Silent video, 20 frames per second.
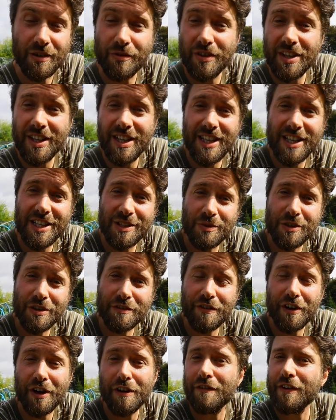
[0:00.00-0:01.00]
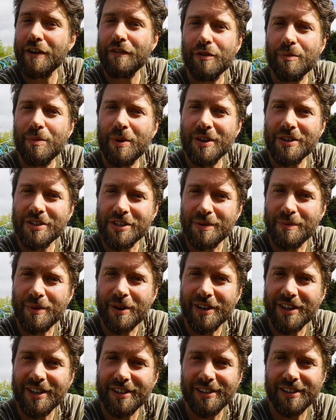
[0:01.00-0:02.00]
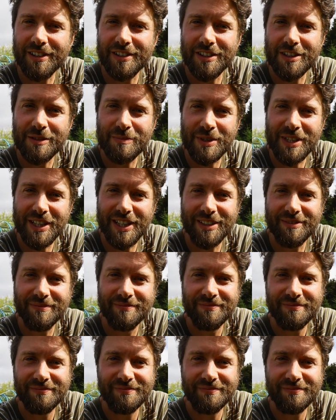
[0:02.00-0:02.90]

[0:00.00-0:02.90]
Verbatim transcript: It really is one of our favourite parts of the market garden to be in.